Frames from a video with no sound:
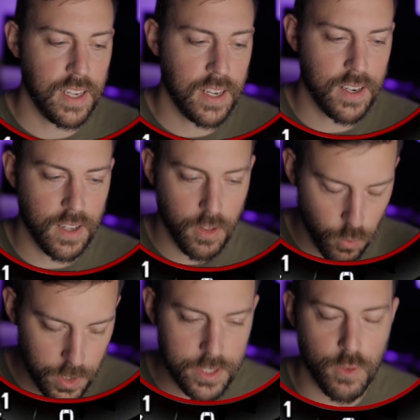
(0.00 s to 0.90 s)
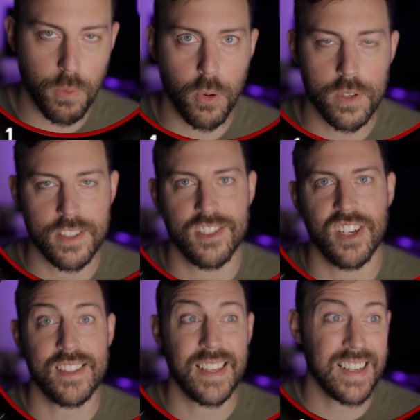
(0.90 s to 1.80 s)
And recent reports
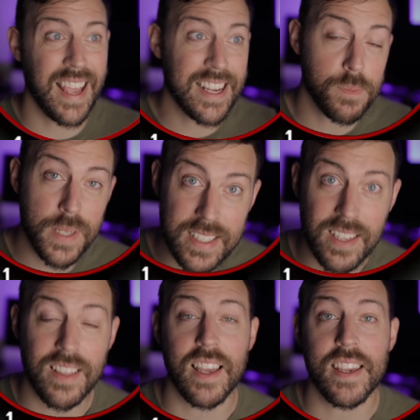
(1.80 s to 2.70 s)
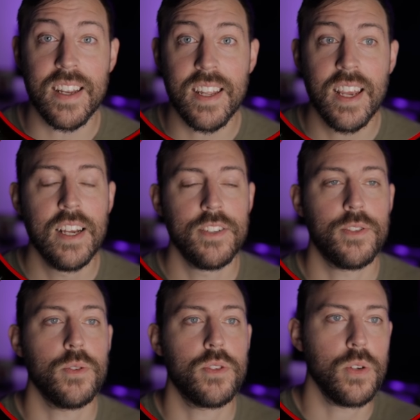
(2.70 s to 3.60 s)
suggest that it has been delayed
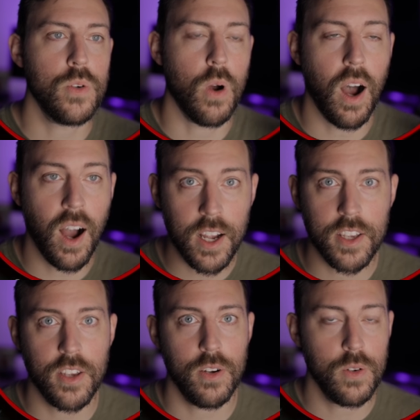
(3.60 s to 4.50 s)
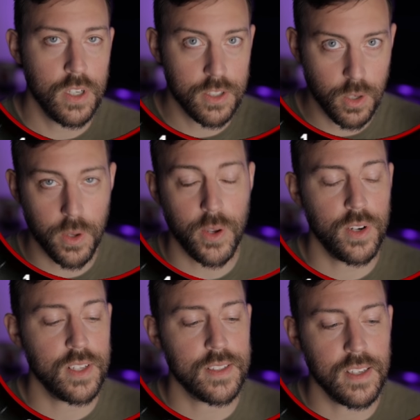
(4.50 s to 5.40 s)
due to Akio,
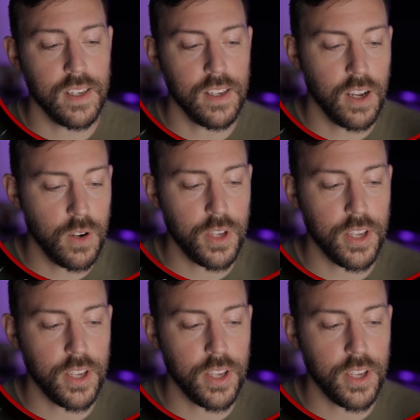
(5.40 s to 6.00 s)
Toyota CEO.